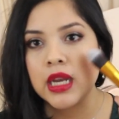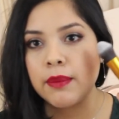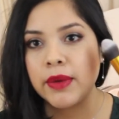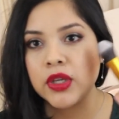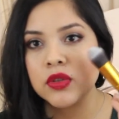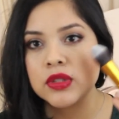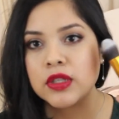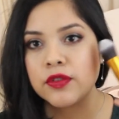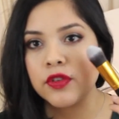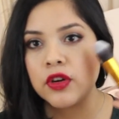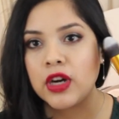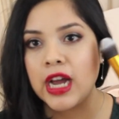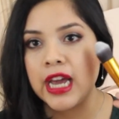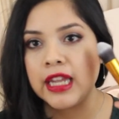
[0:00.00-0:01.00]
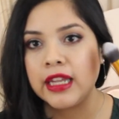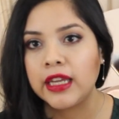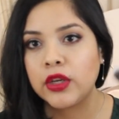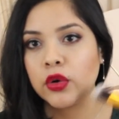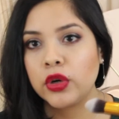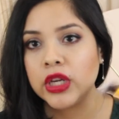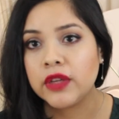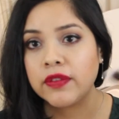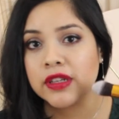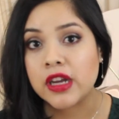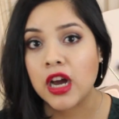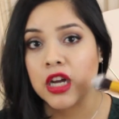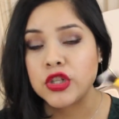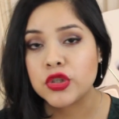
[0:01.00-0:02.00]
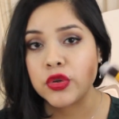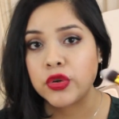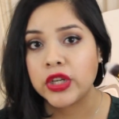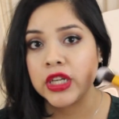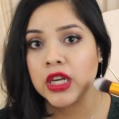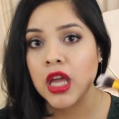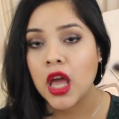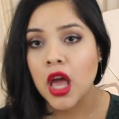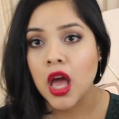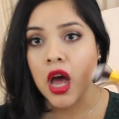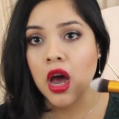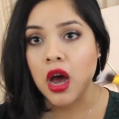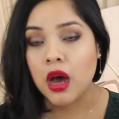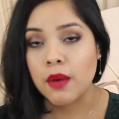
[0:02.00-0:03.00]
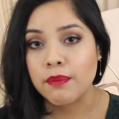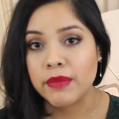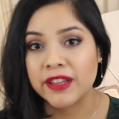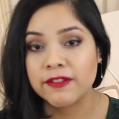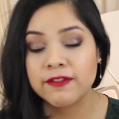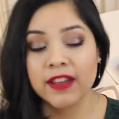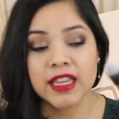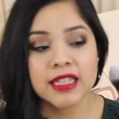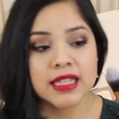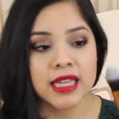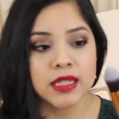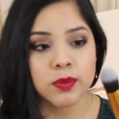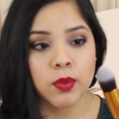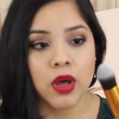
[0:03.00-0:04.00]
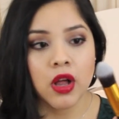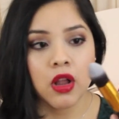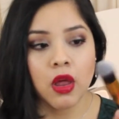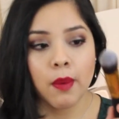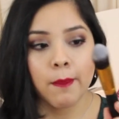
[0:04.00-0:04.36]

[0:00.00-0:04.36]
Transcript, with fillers: I might use it for highlight or even contouring um, my face as well.